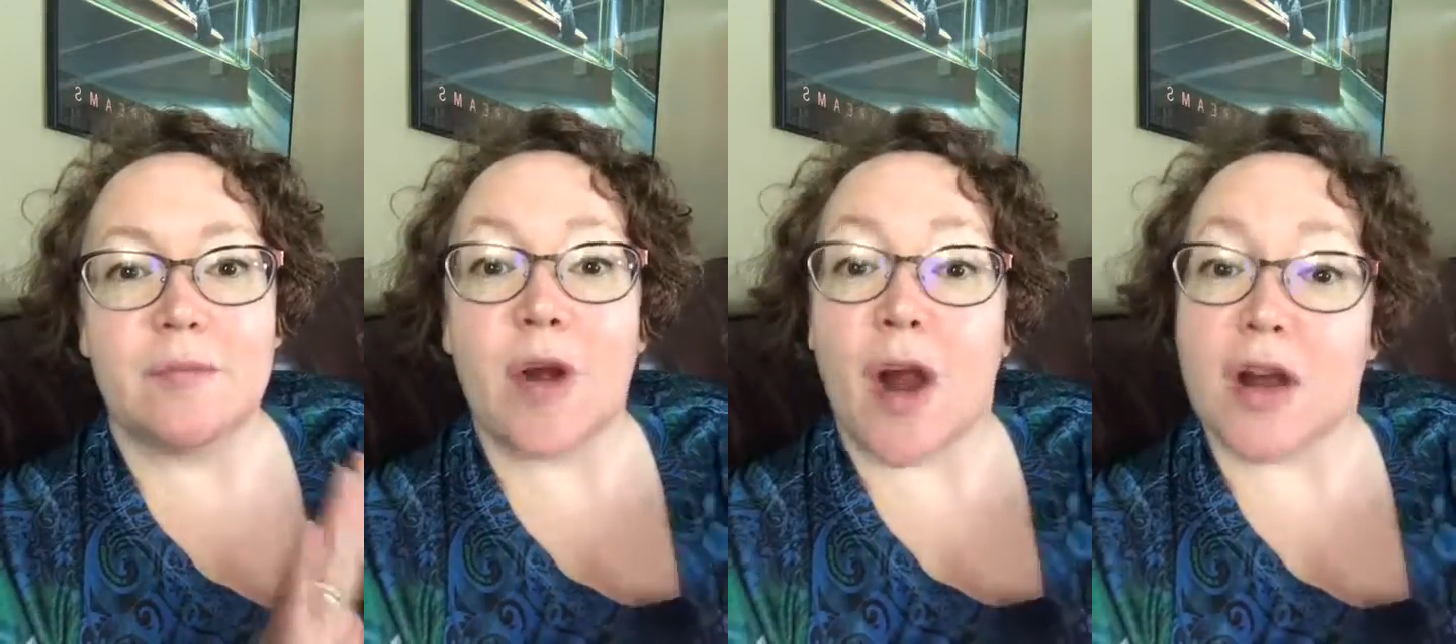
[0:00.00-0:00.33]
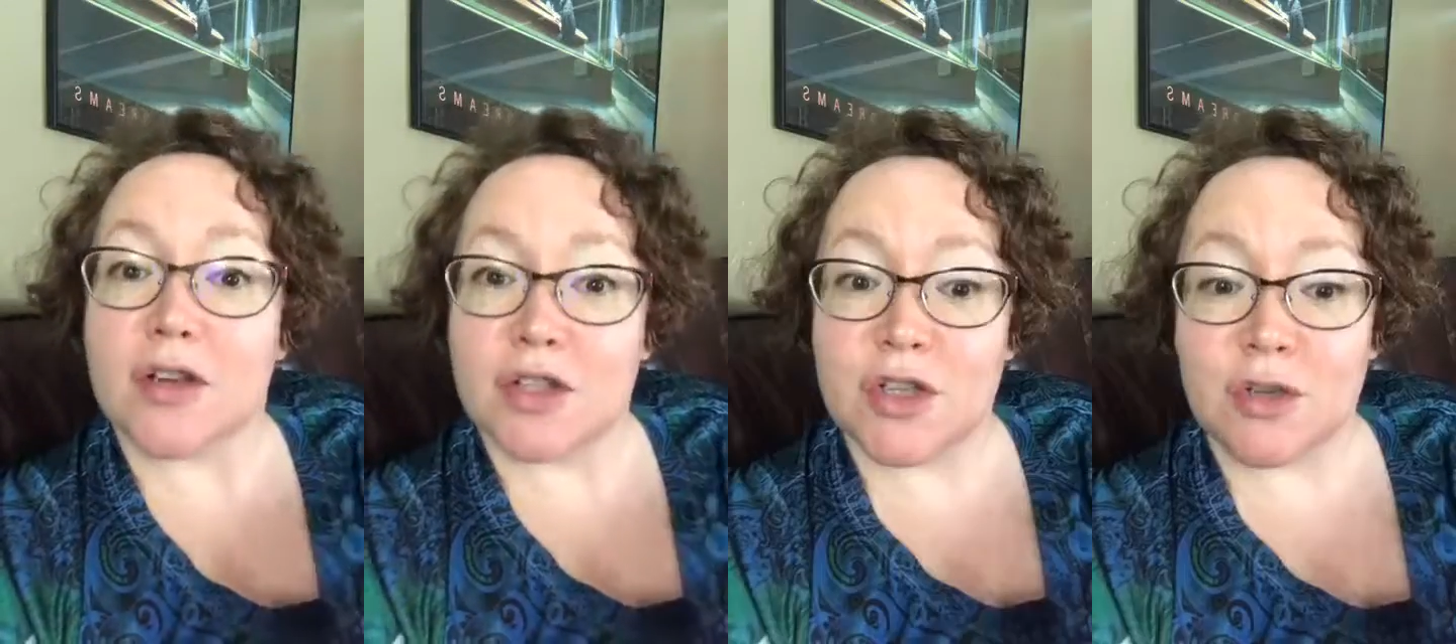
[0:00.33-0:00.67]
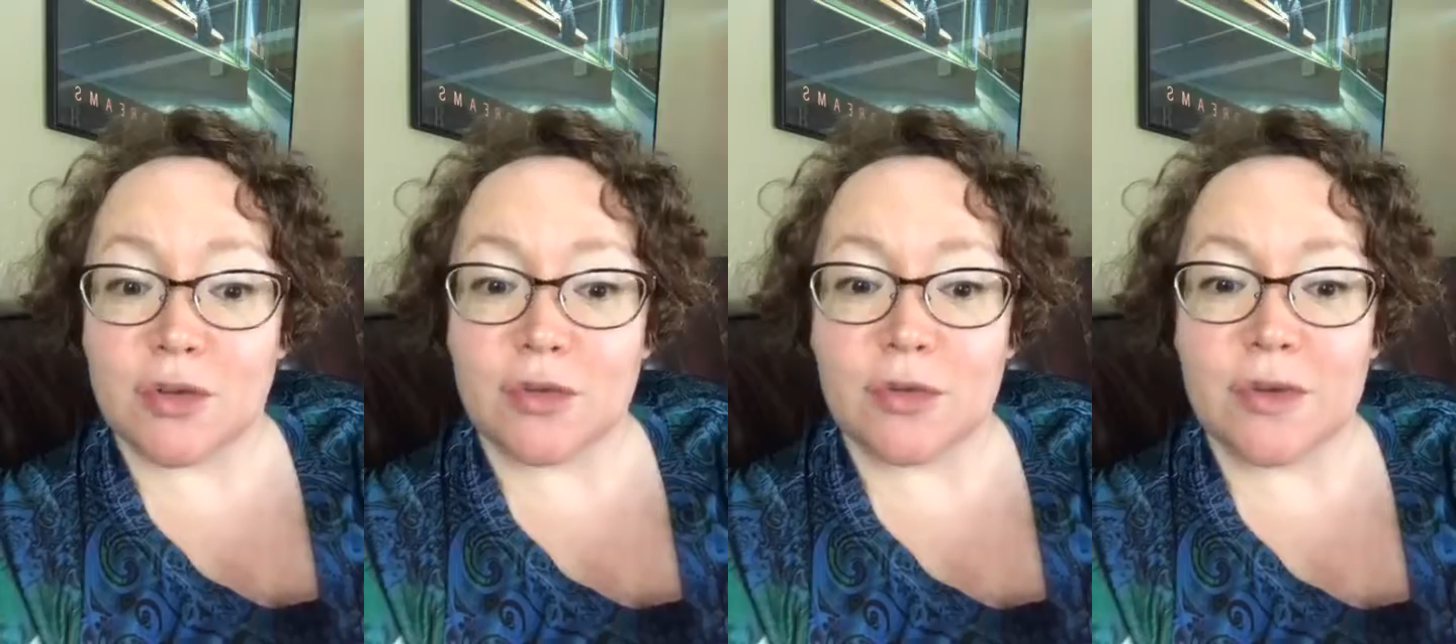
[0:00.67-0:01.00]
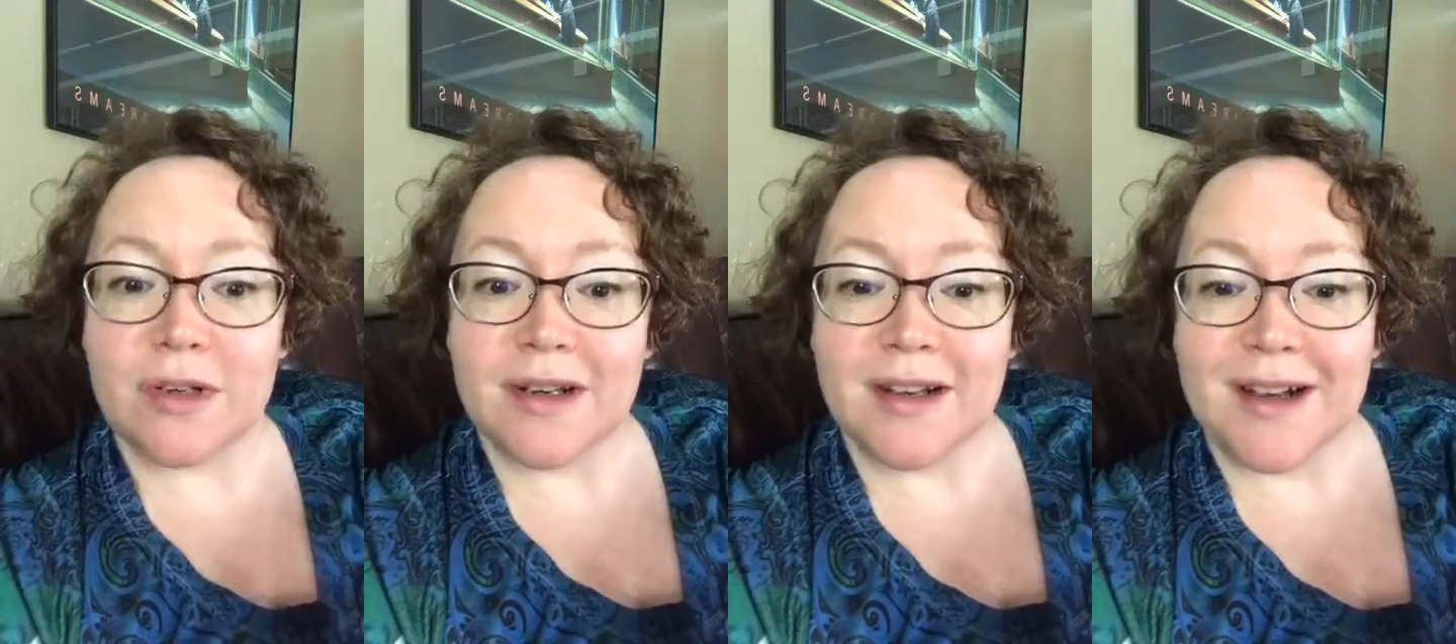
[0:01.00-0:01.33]
part 2
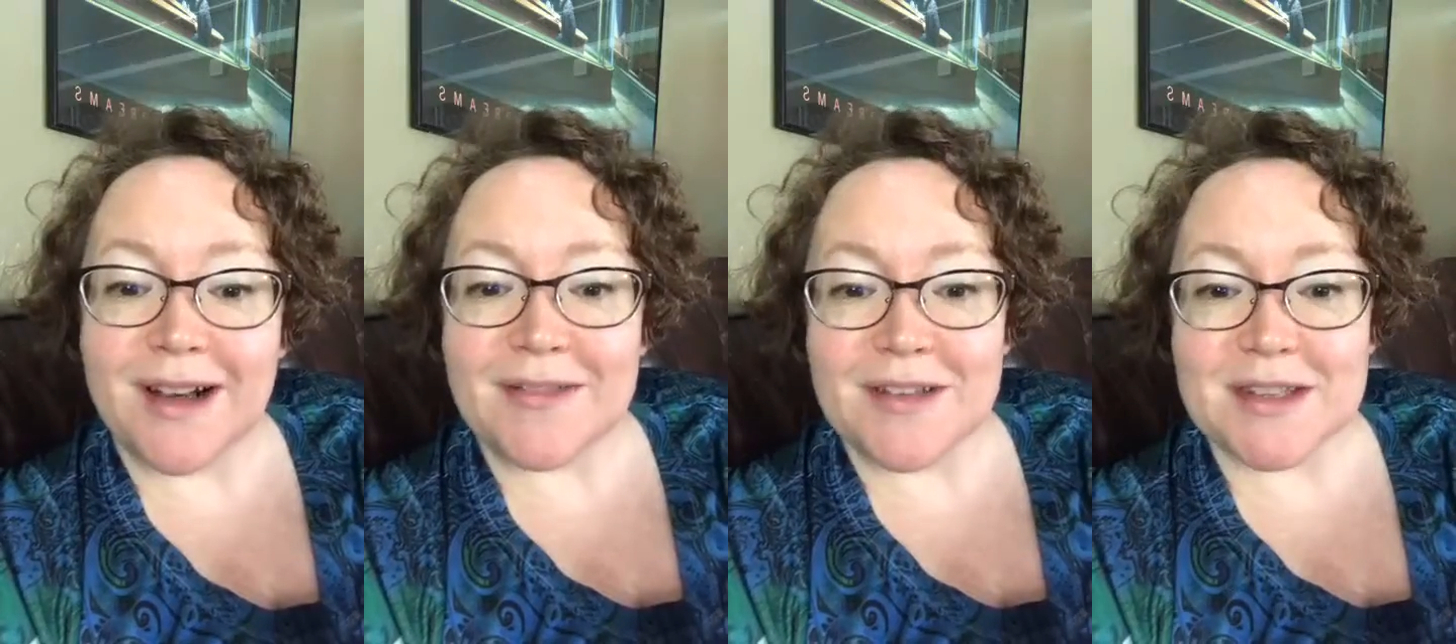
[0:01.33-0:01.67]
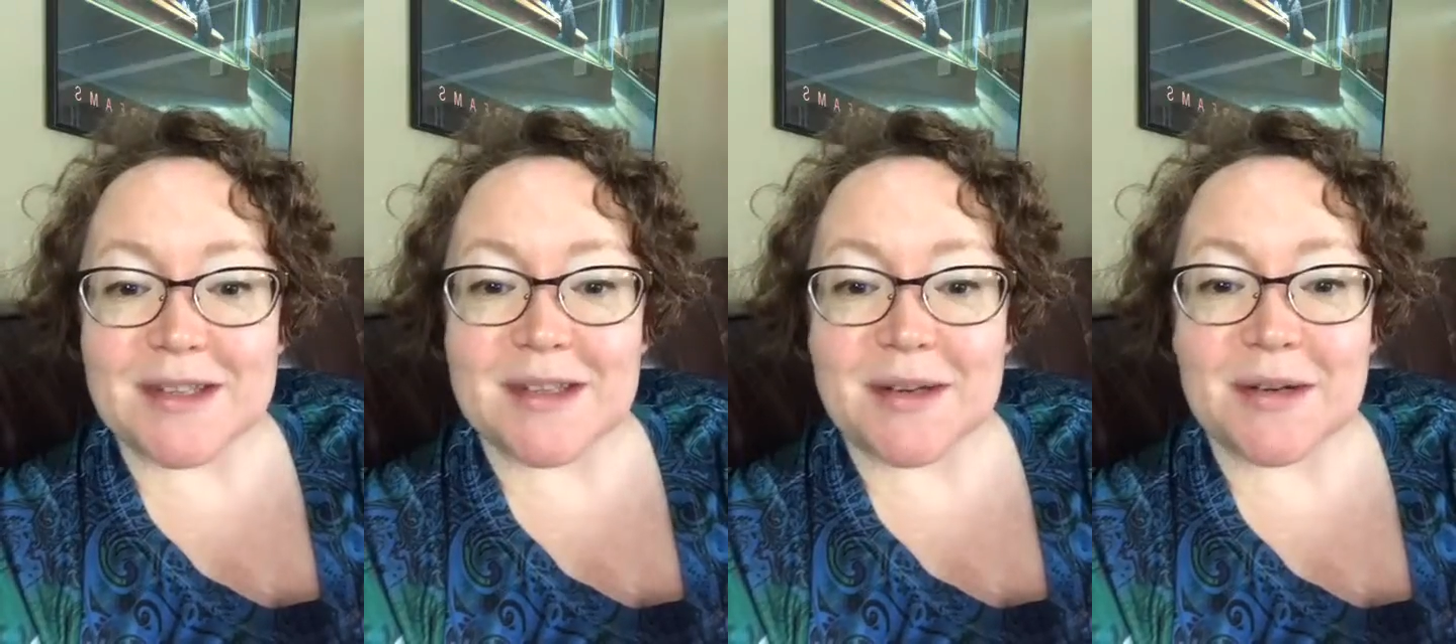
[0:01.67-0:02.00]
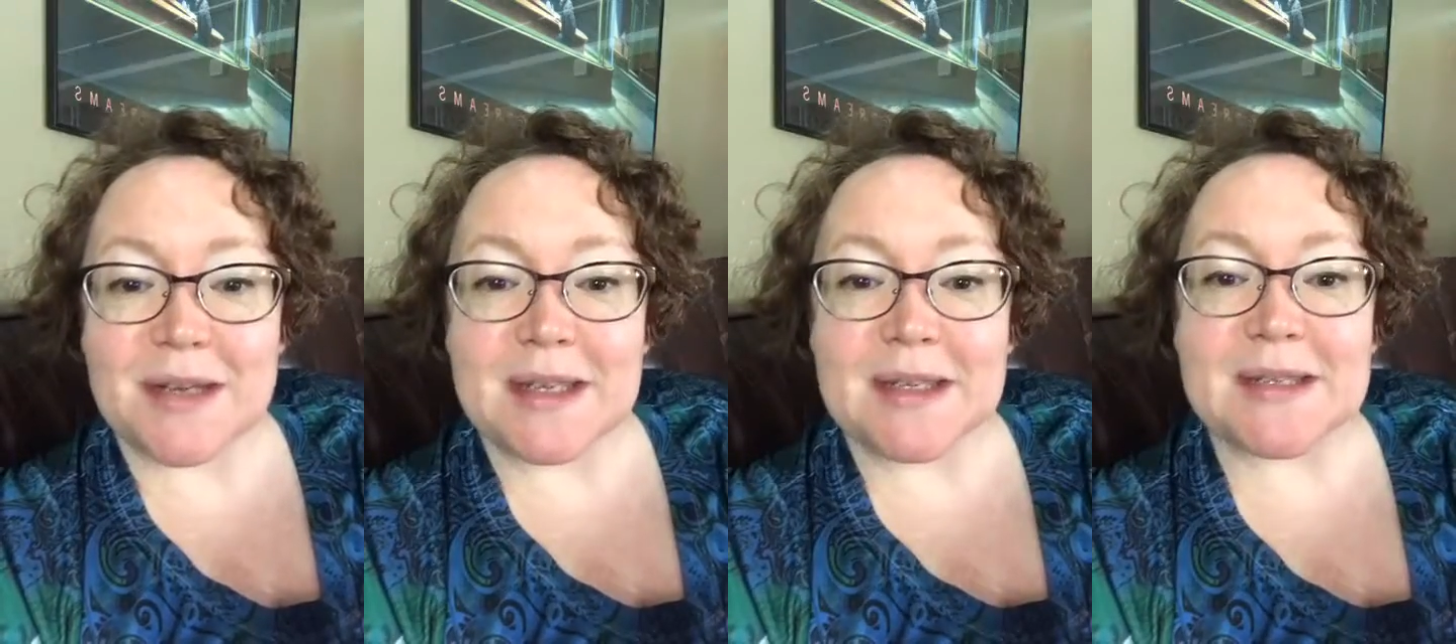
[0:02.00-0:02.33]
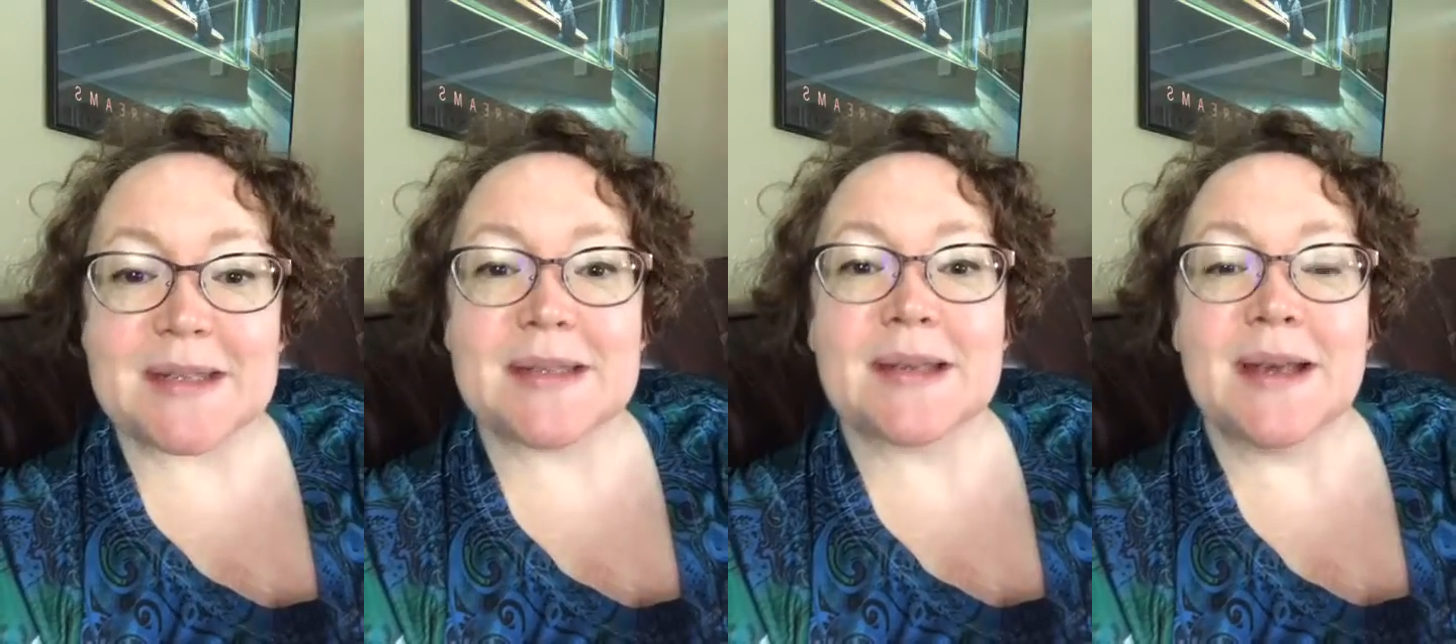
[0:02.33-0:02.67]
of the
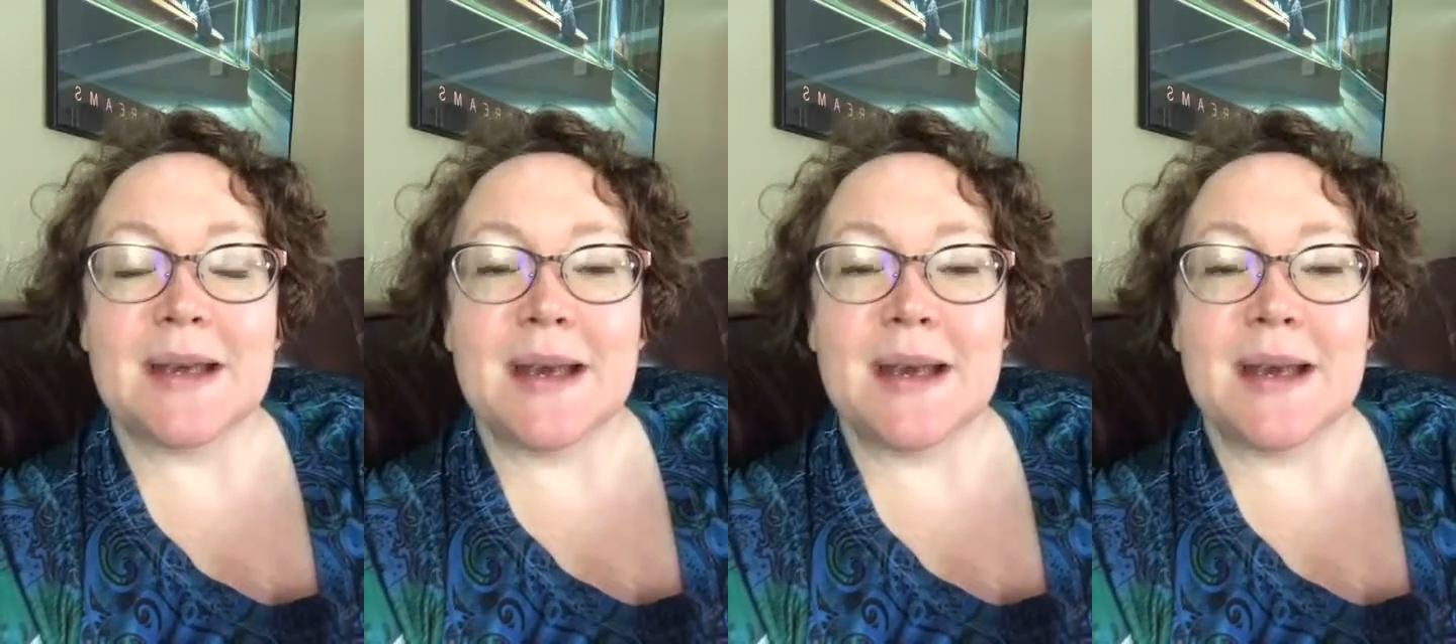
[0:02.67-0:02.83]
series,